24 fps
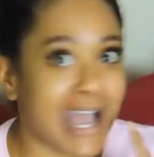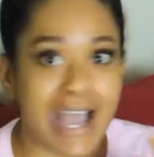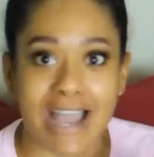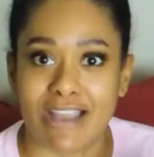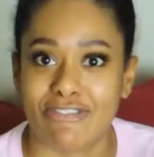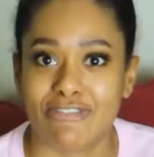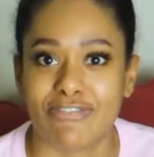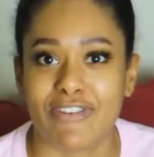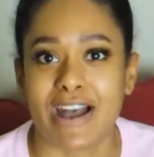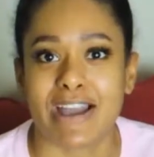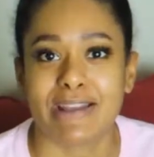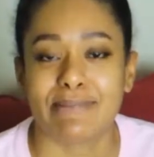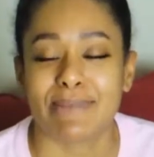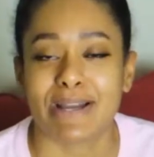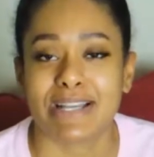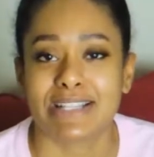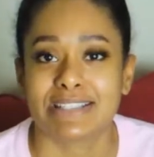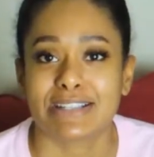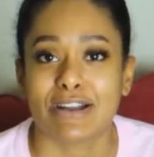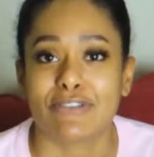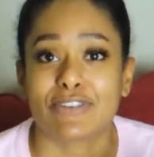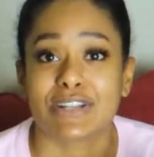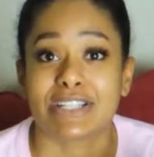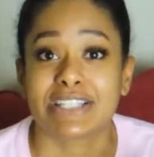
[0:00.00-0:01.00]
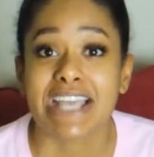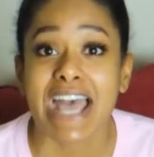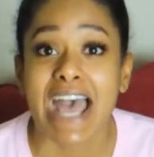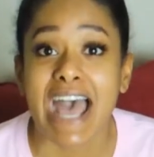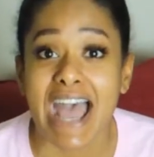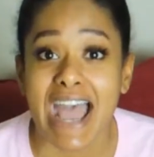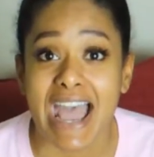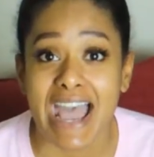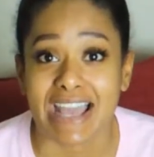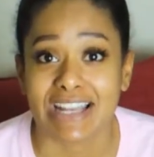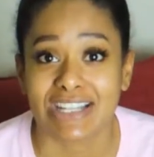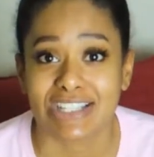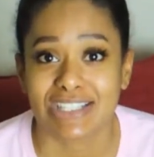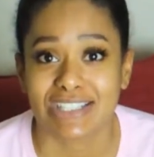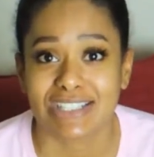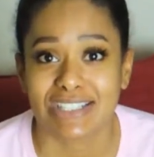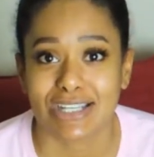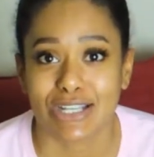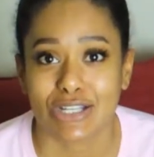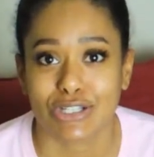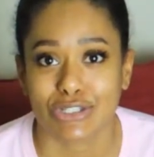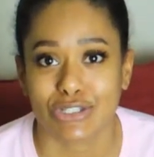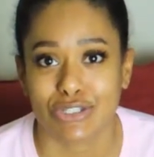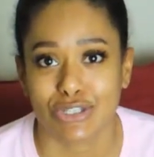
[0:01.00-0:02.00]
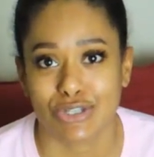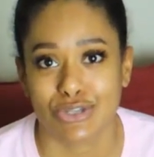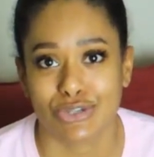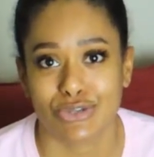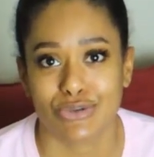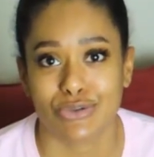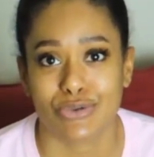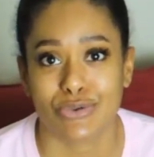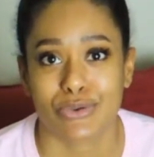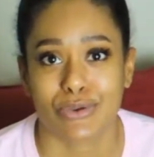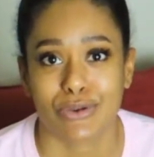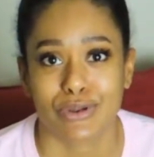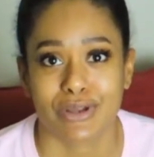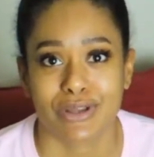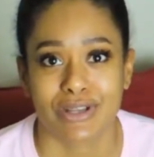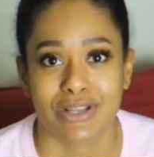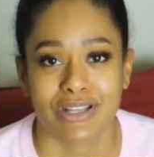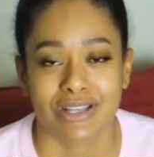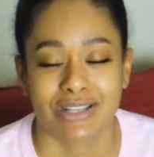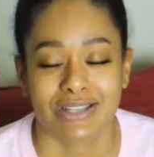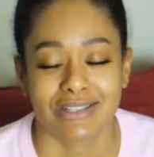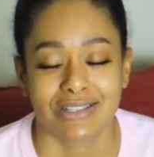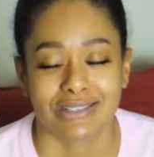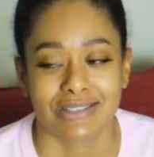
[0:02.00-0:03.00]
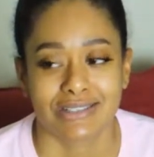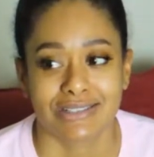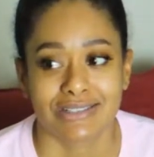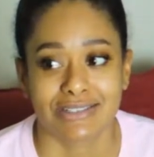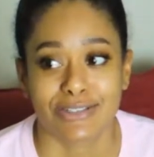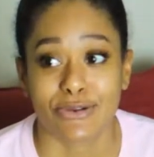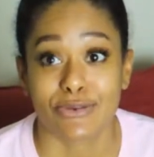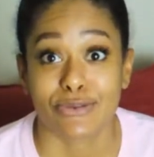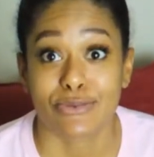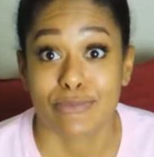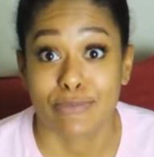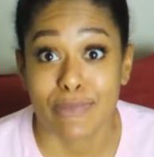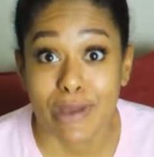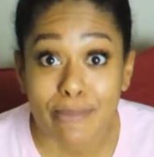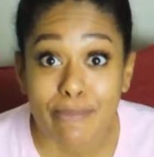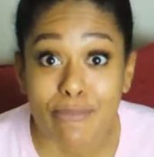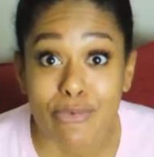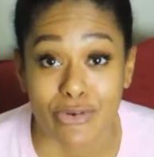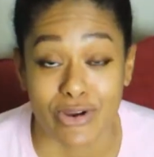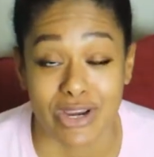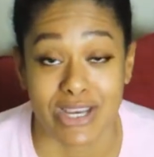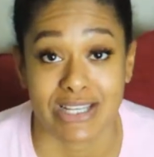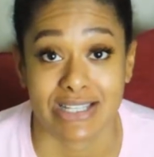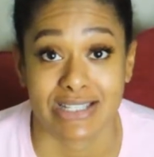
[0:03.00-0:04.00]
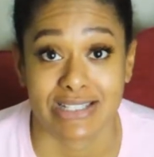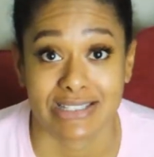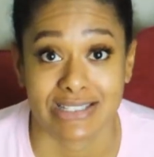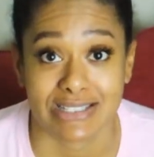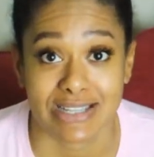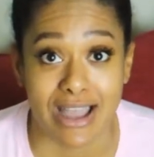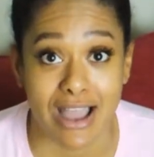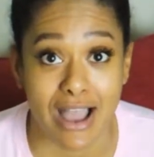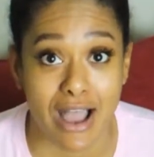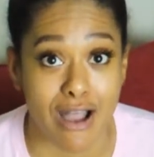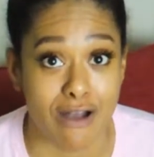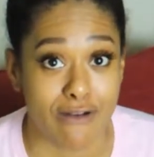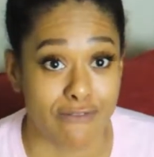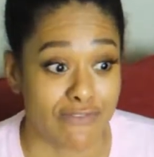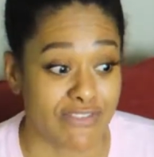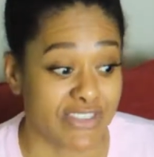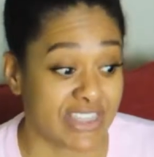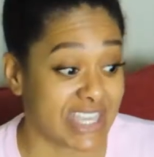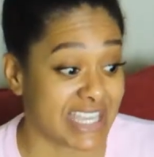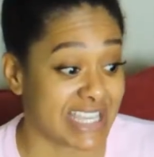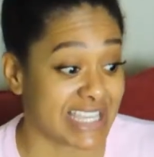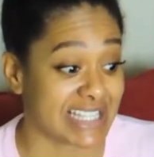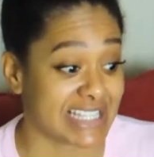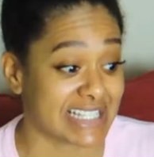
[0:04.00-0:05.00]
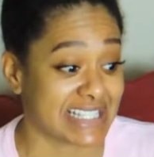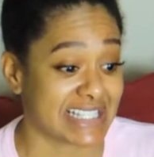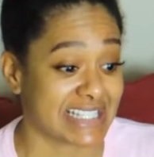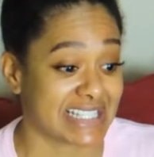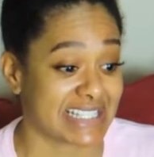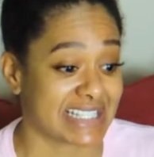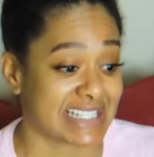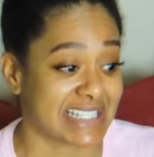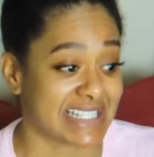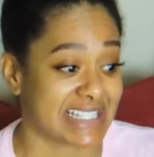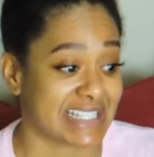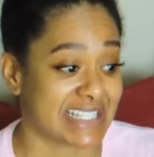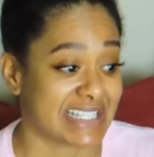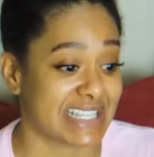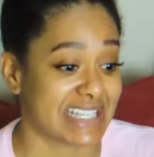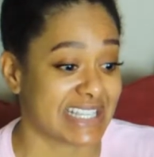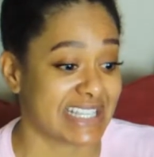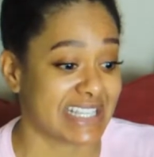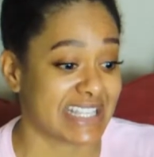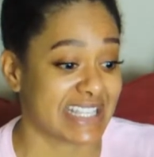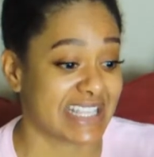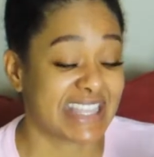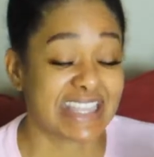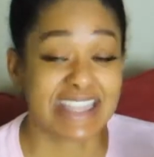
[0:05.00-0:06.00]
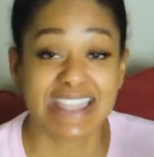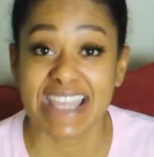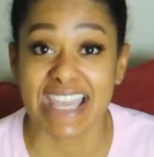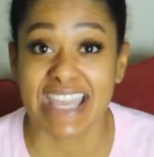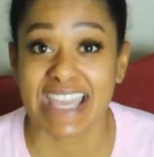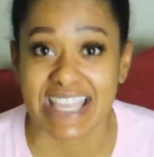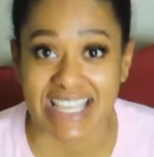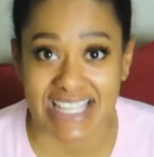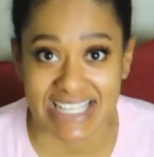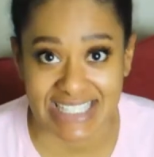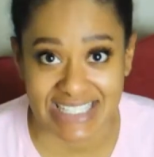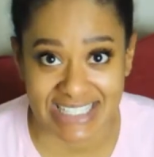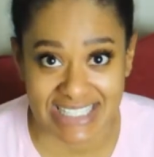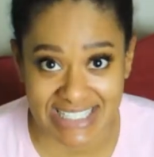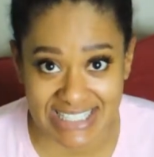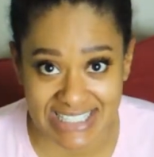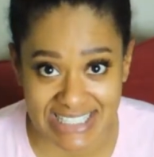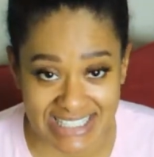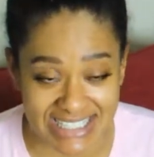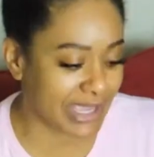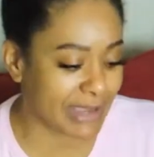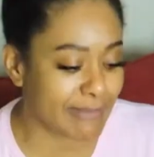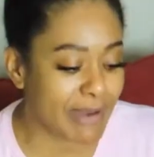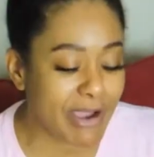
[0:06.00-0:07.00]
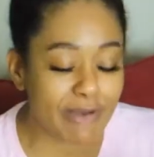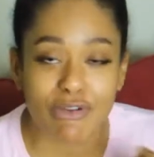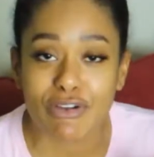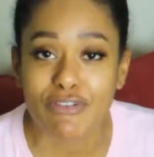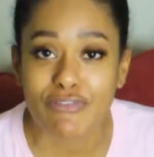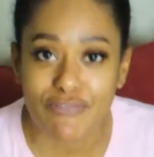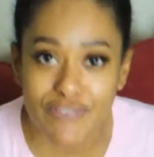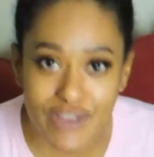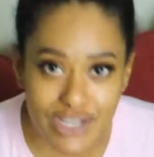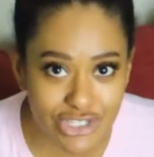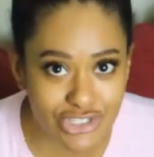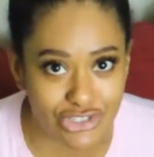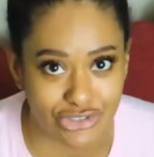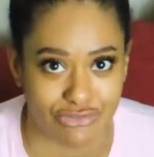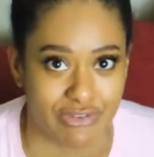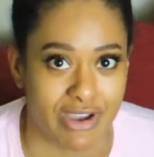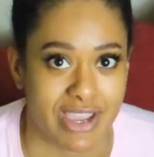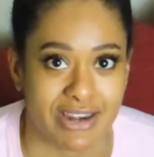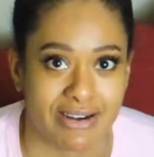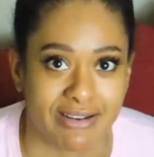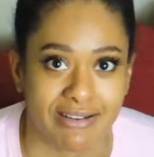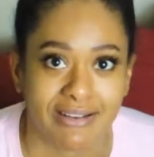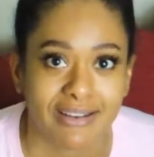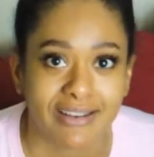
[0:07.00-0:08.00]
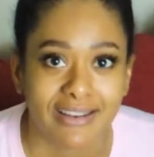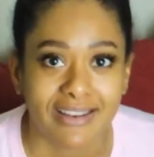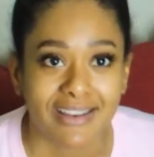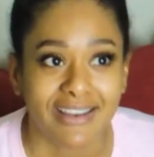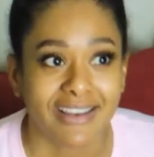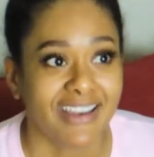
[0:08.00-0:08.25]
I find myself attached to certain memories of these things, like my refrigerator.